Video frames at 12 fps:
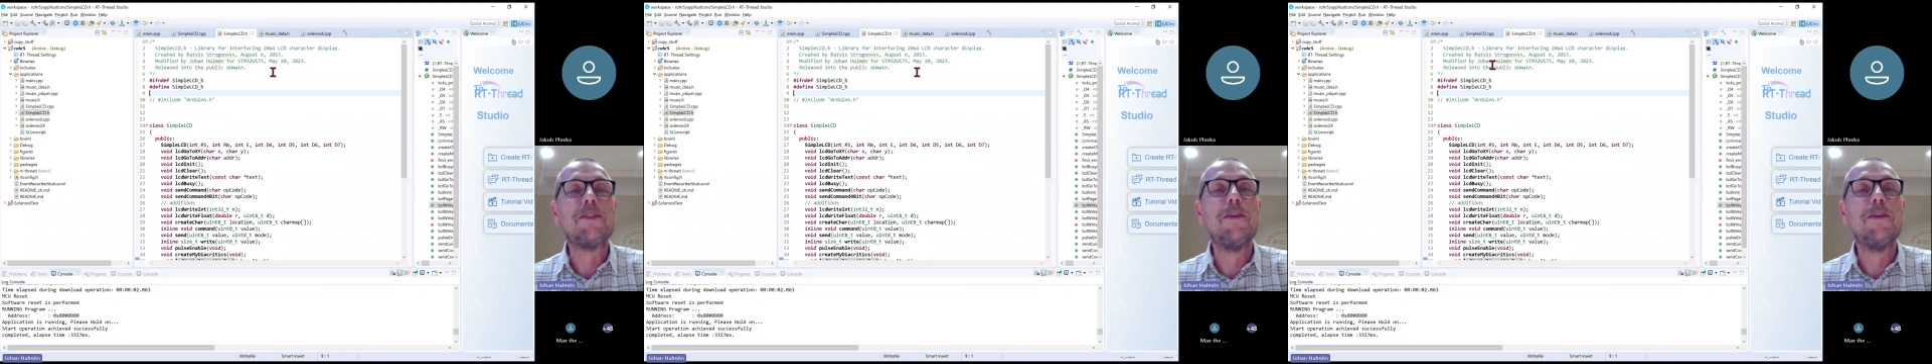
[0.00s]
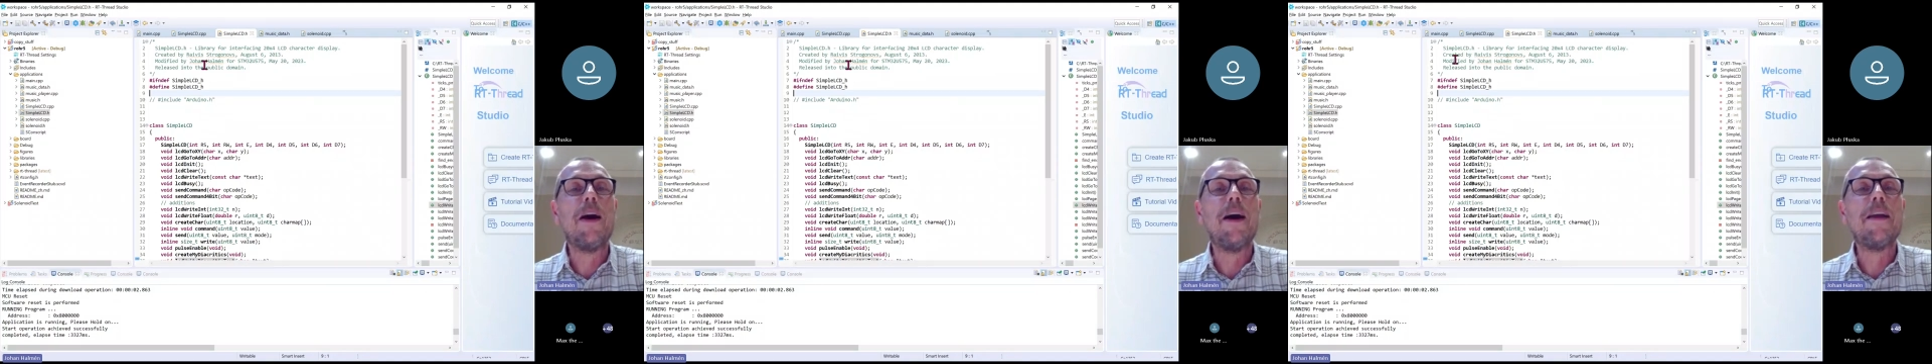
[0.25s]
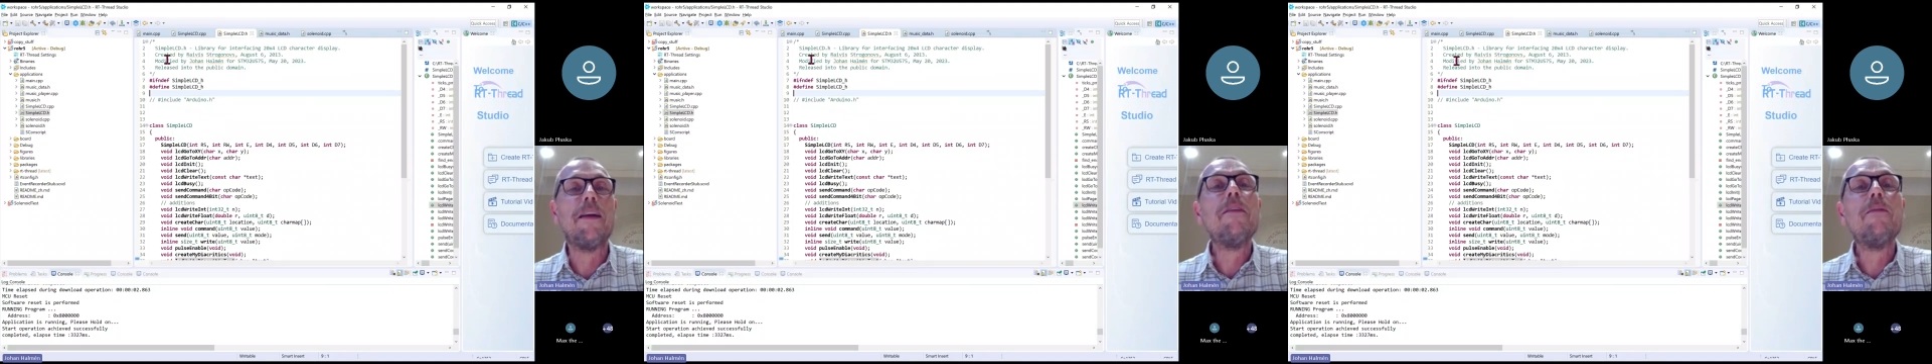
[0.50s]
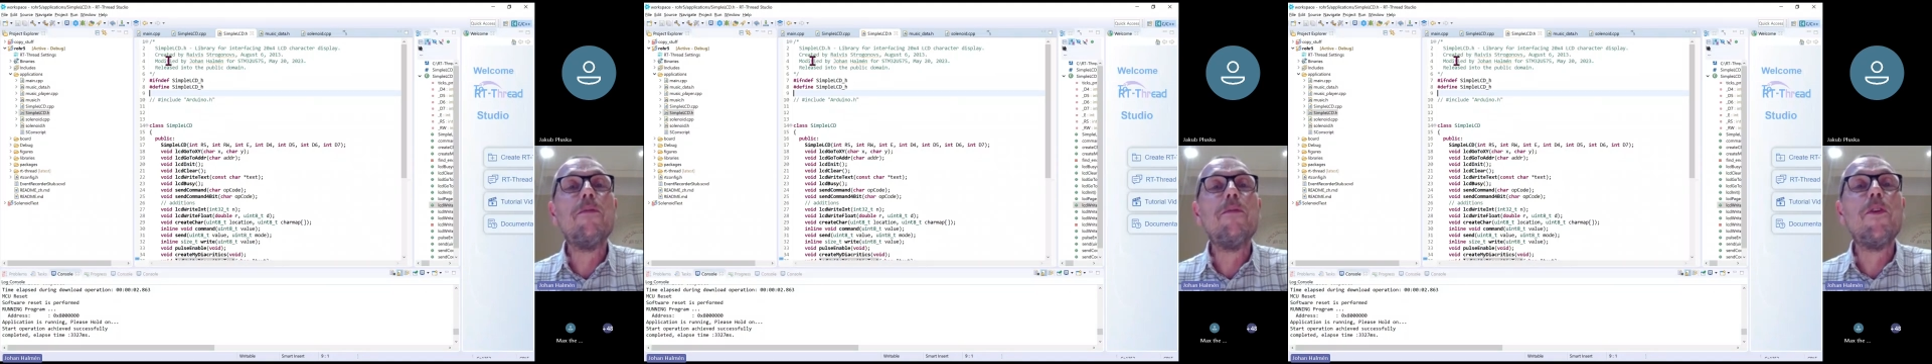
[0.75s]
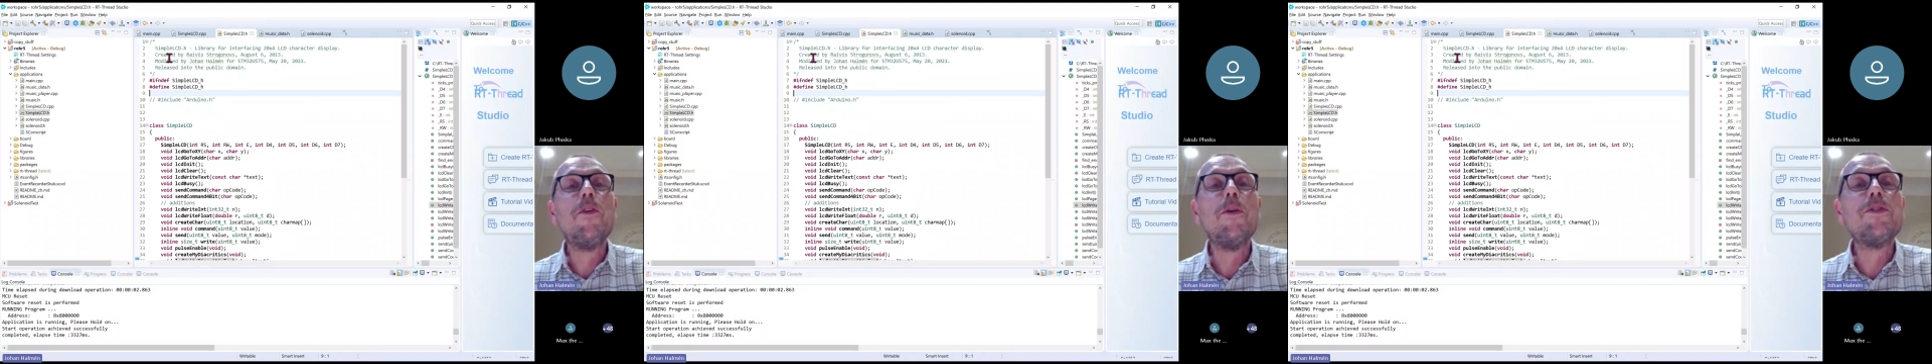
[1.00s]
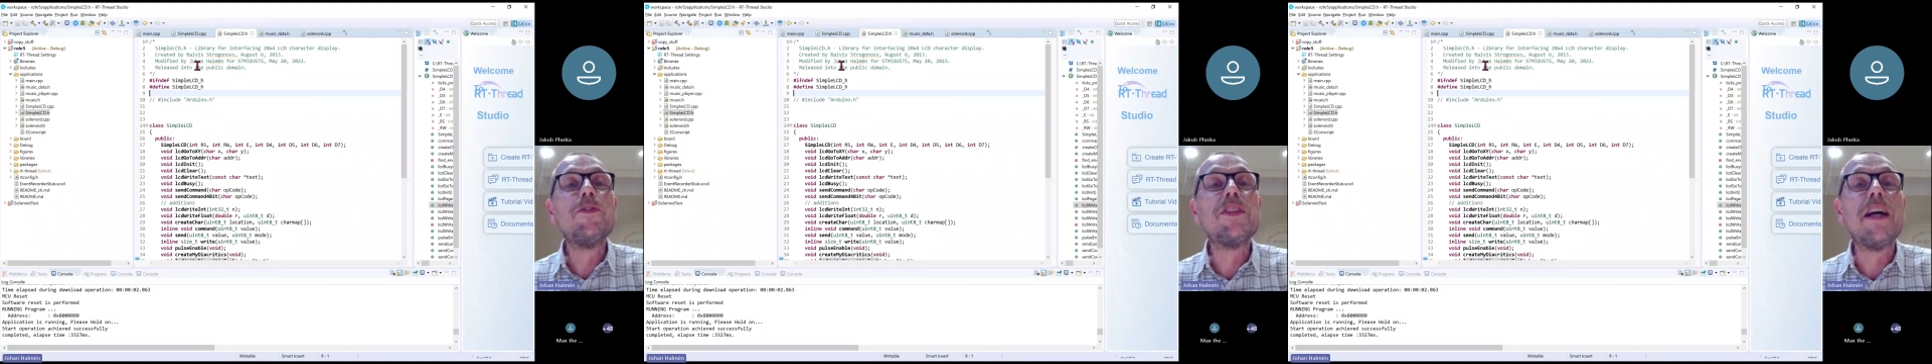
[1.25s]
So I
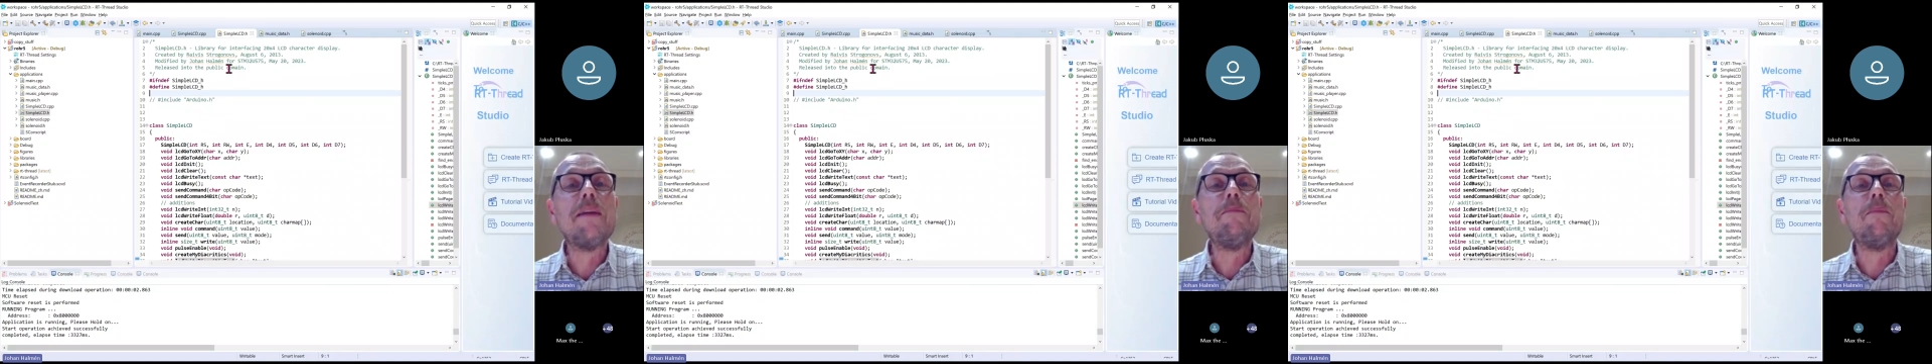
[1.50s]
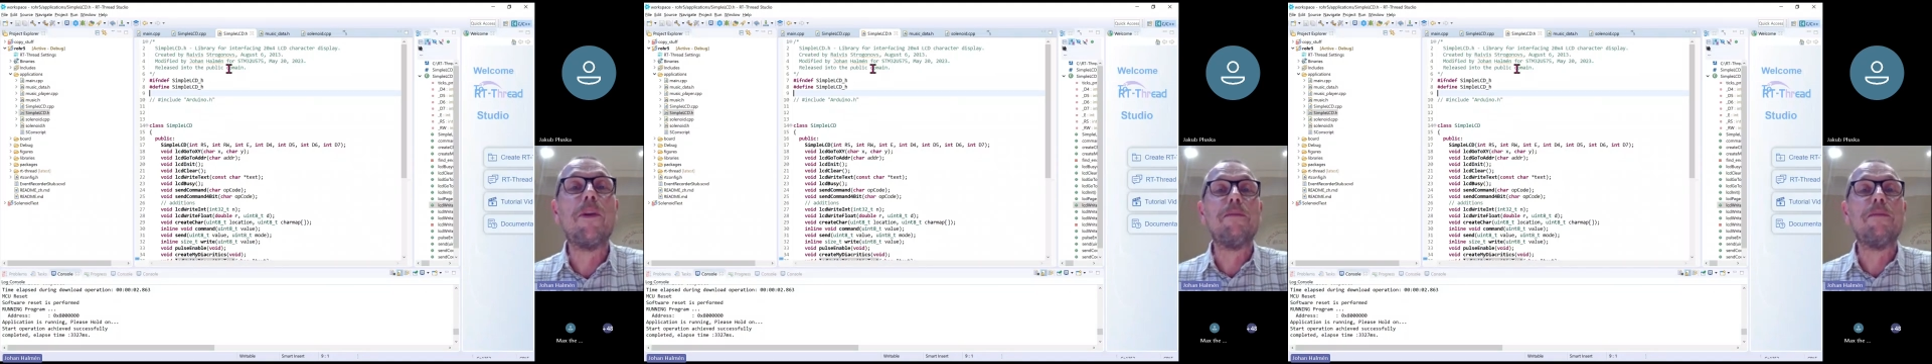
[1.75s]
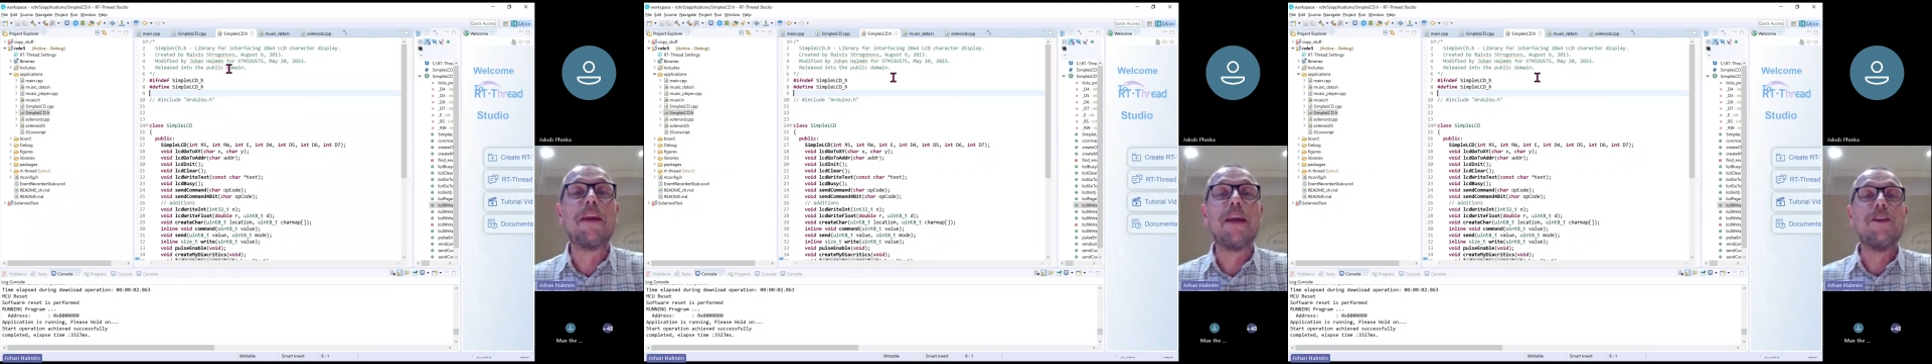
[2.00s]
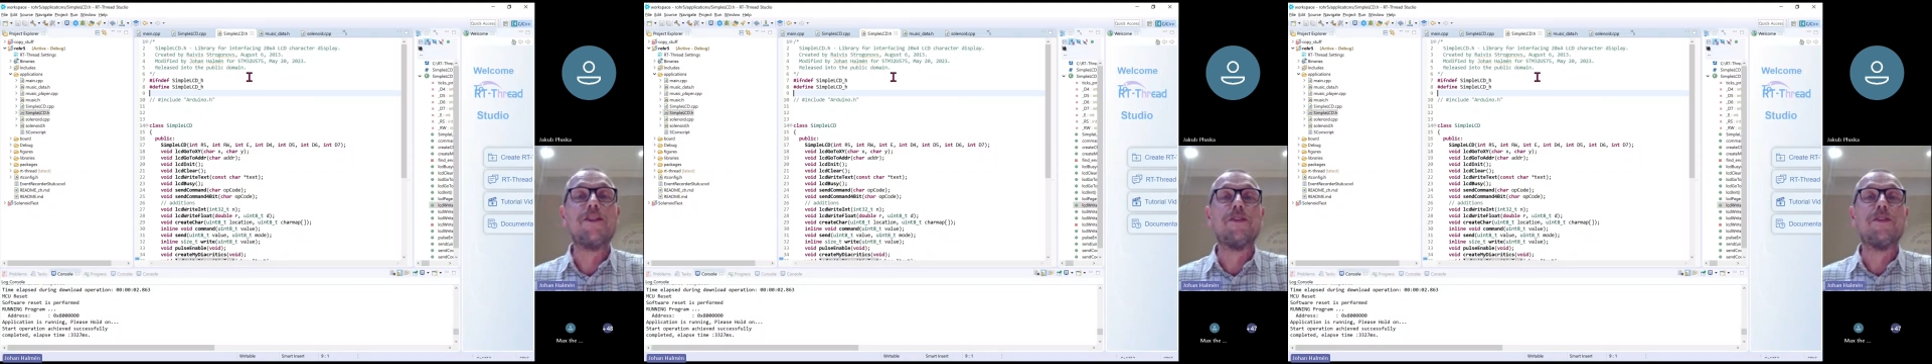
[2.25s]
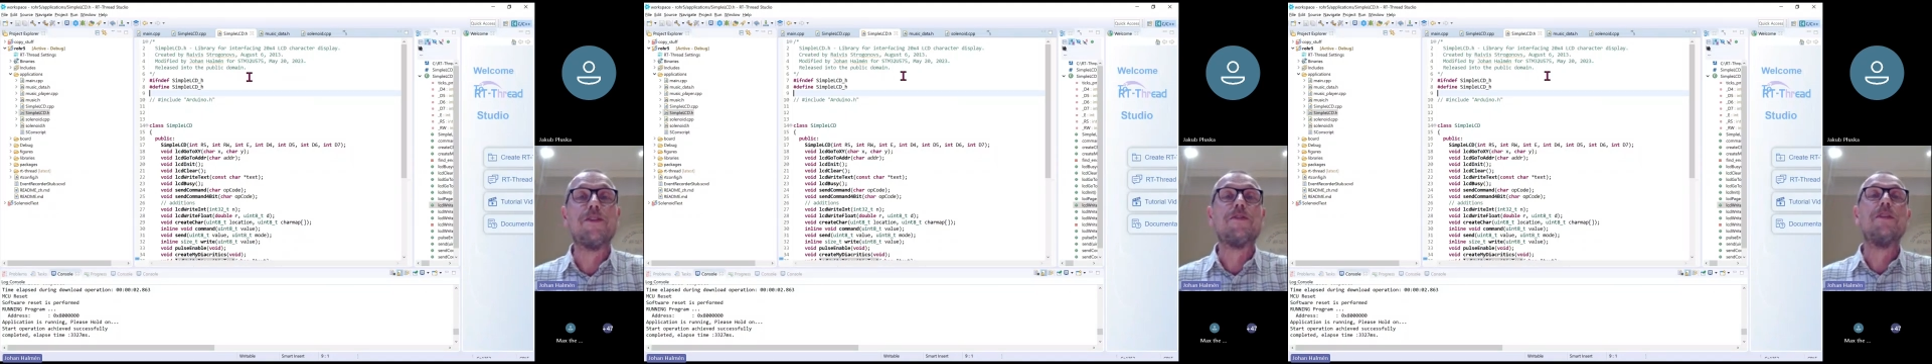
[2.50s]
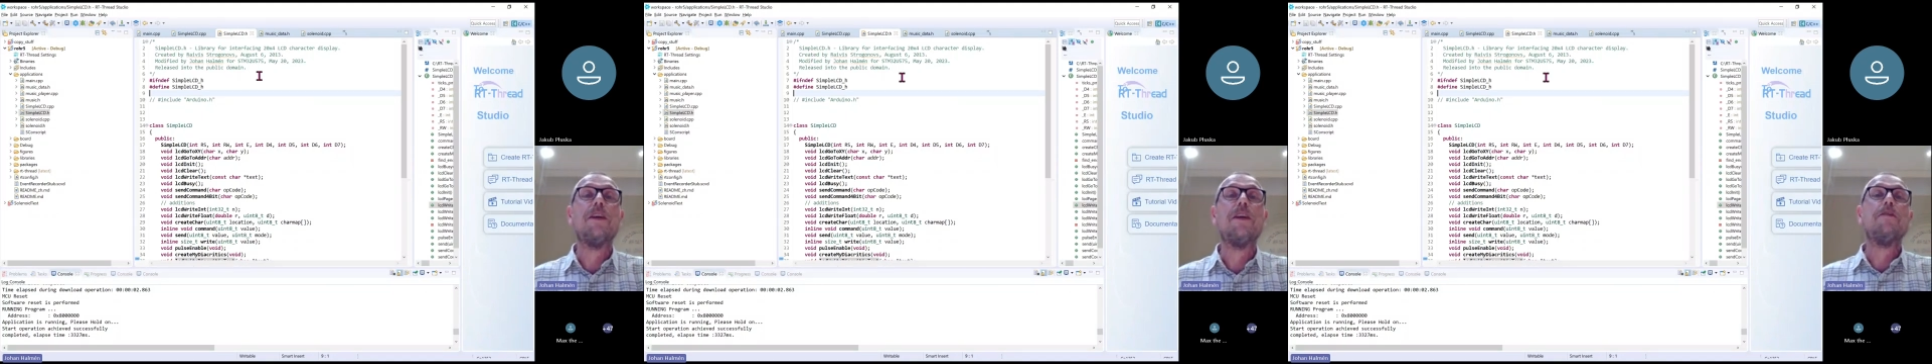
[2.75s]
wrote some
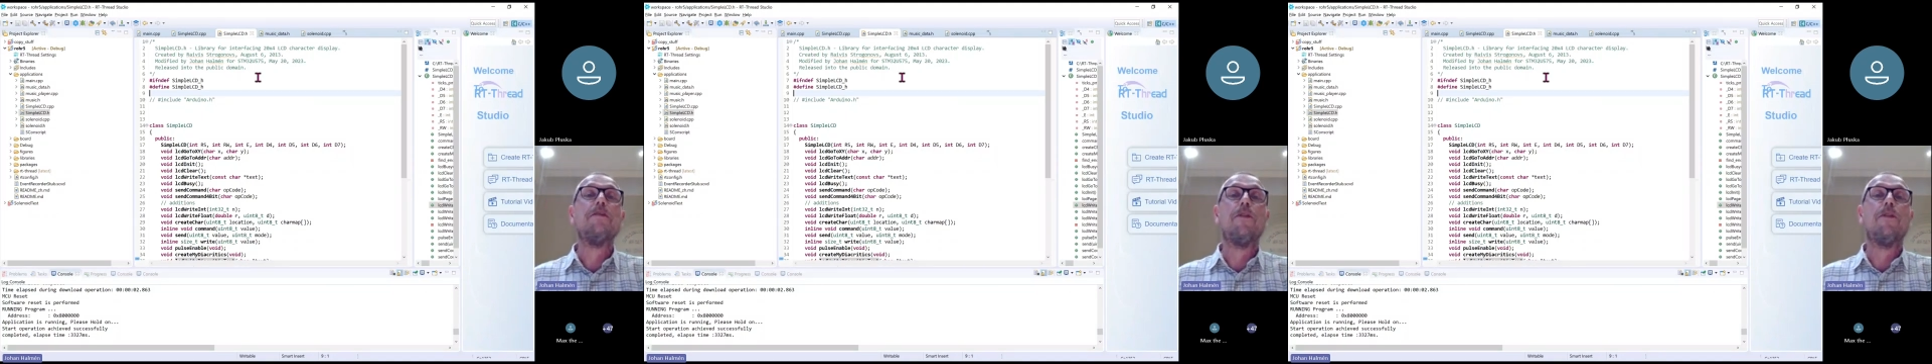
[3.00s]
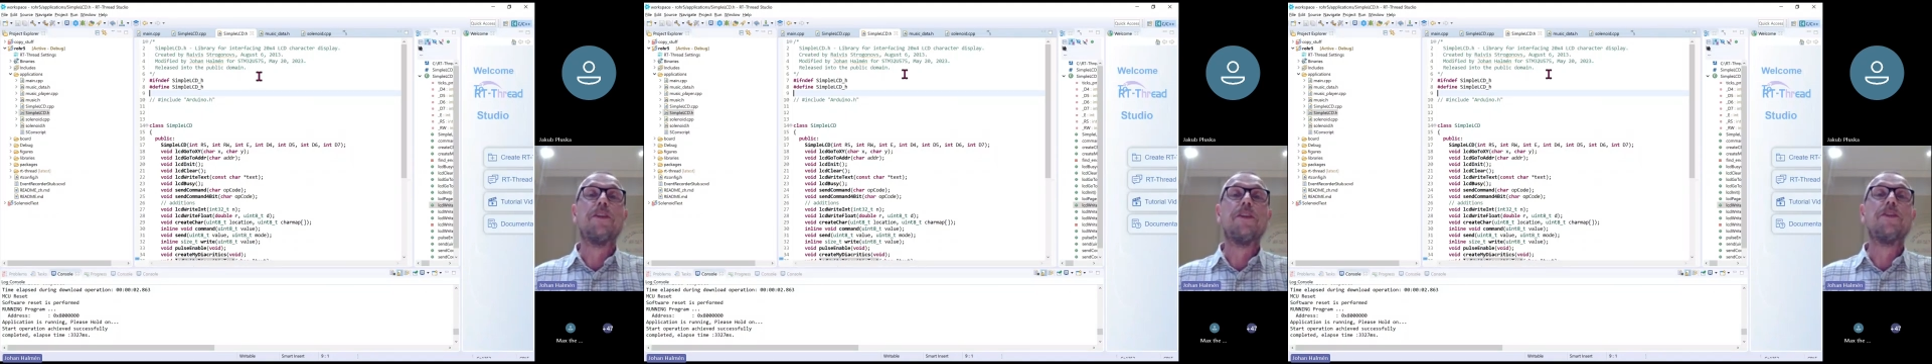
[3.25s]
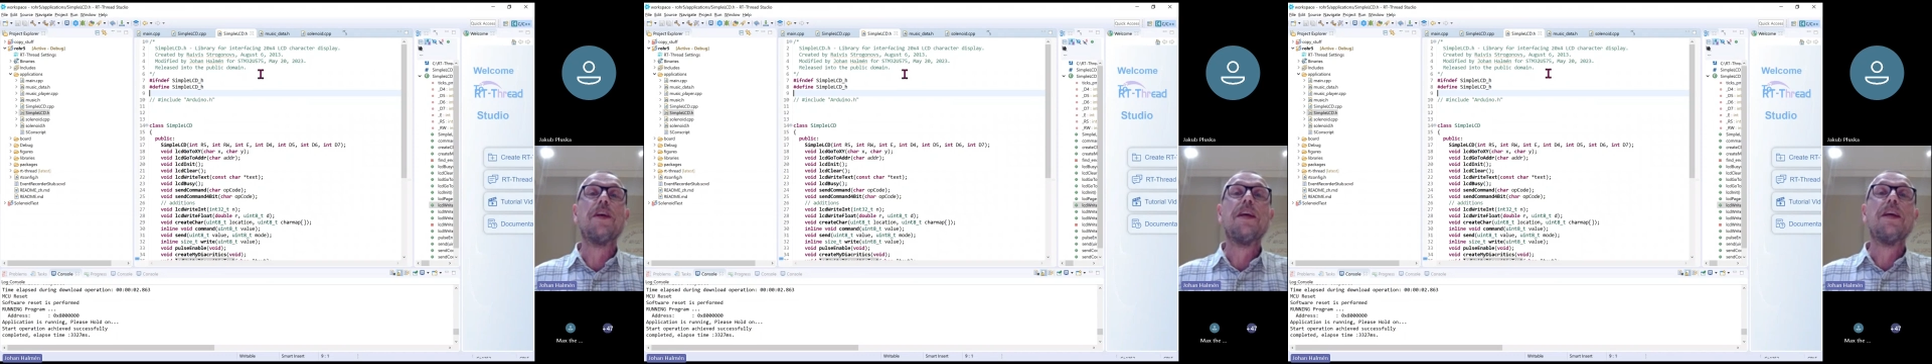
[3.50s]
modifications for it